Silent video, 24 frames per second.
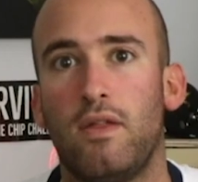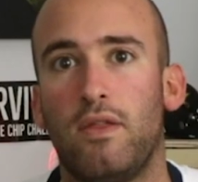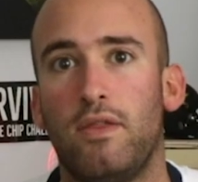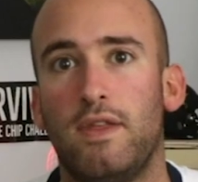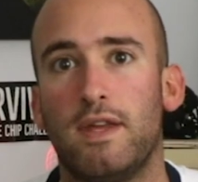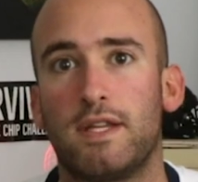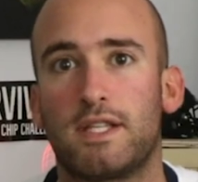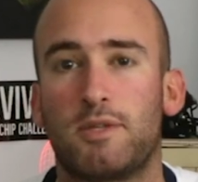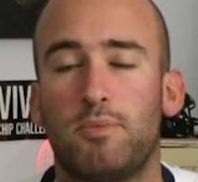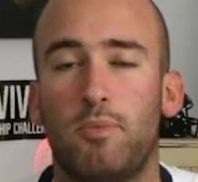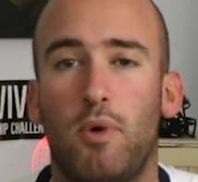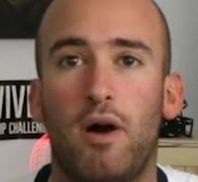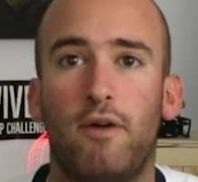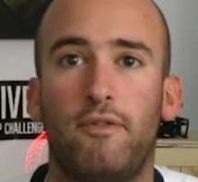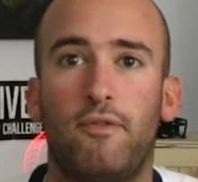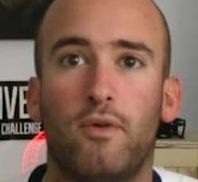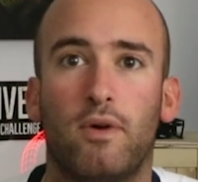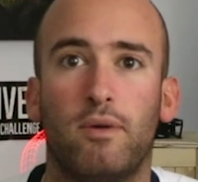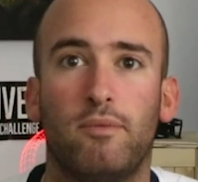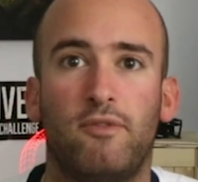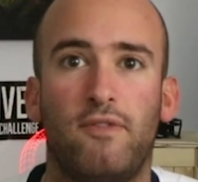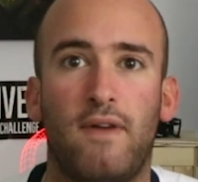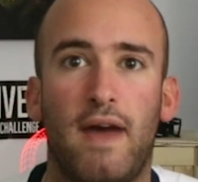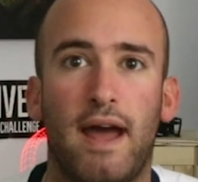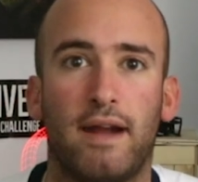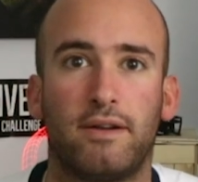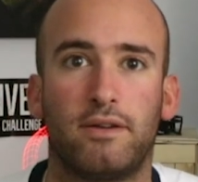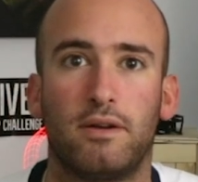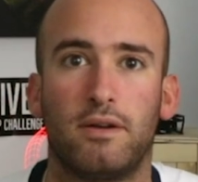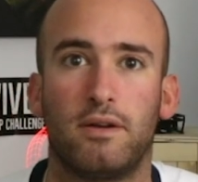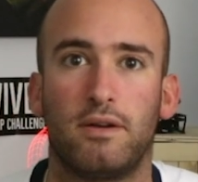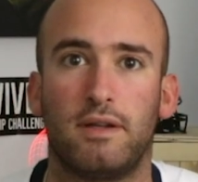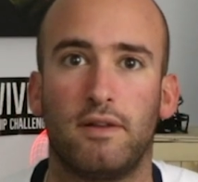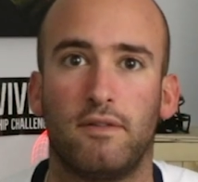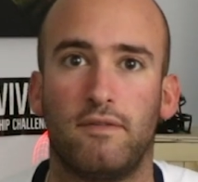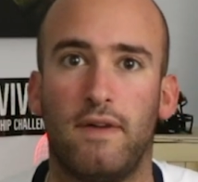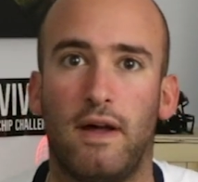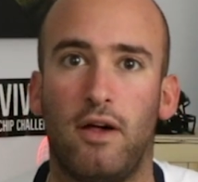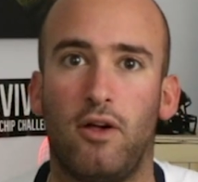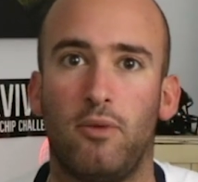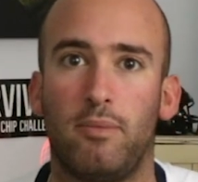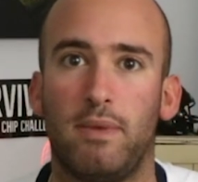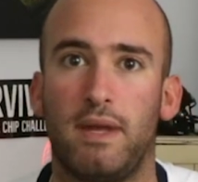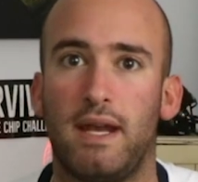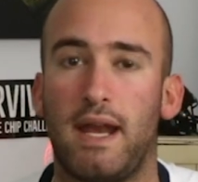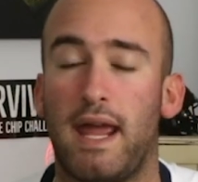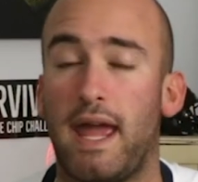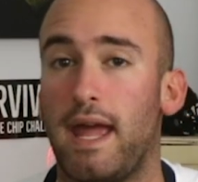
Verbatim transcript: This small form factor development